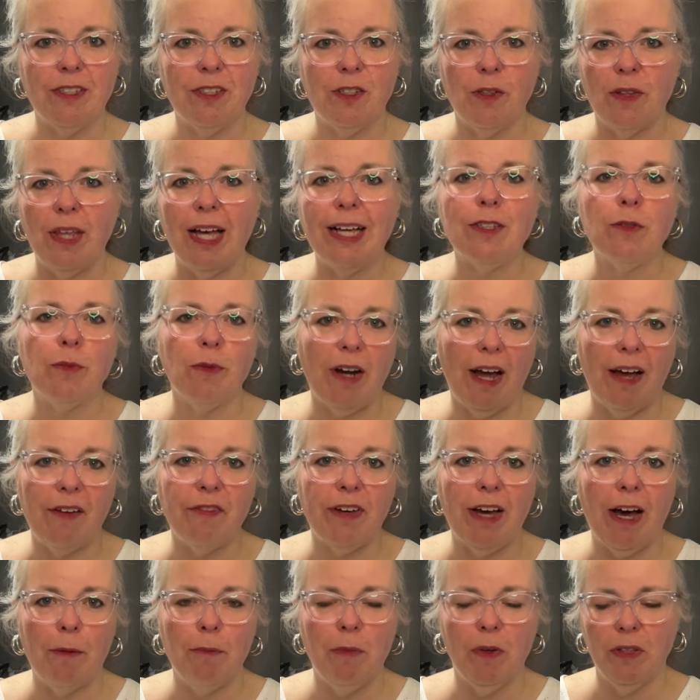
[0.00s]
So that's what I've
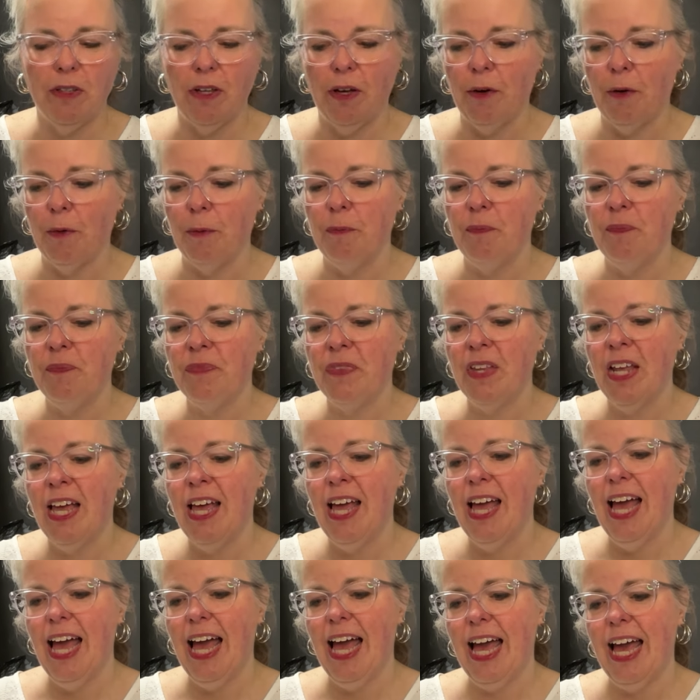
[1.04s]
got below
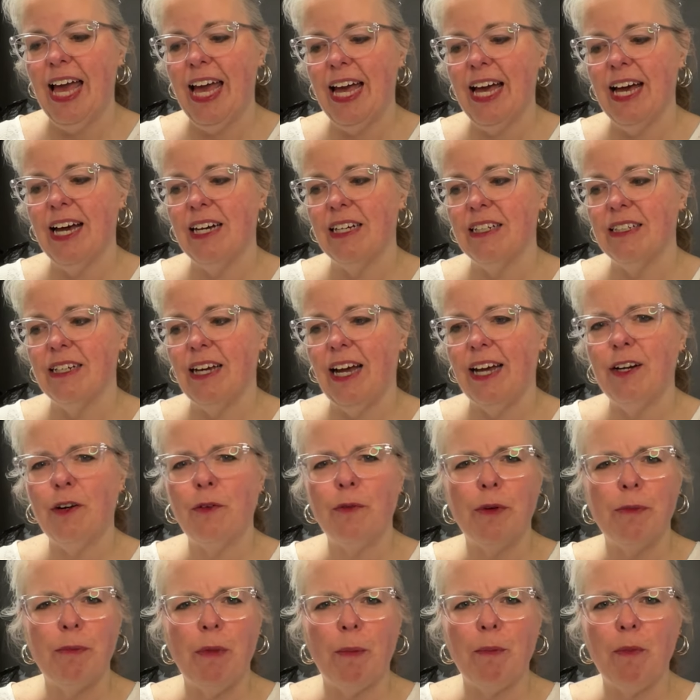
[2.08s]
and I don't
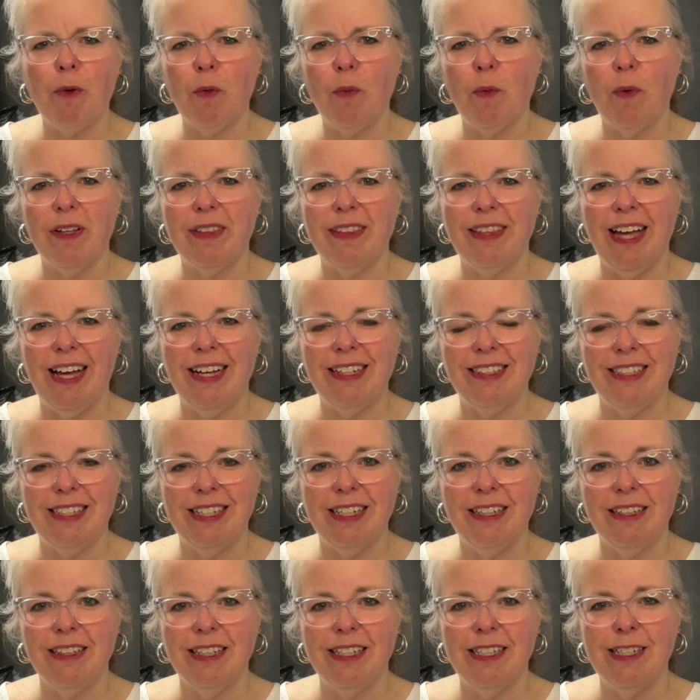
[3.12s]
remember what that
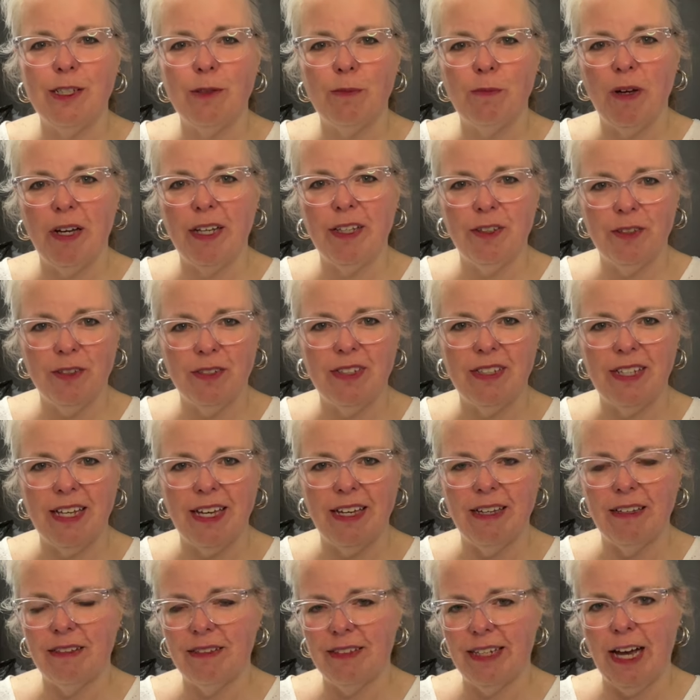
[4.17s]
deal is, but you'll see
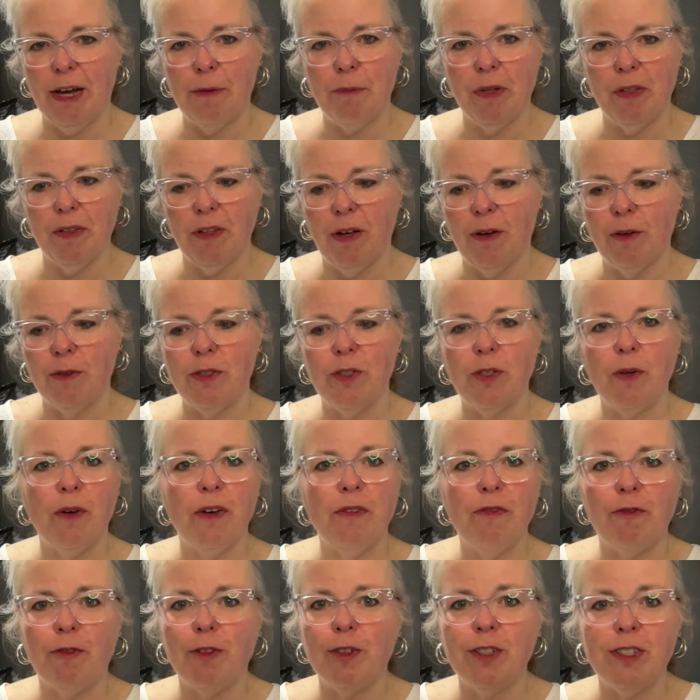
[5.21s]
it down below. So if
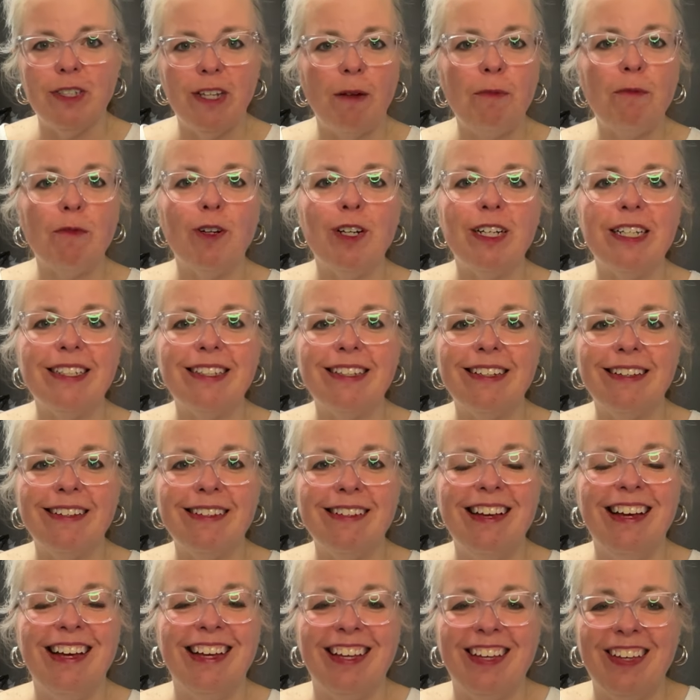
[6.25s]
for some reason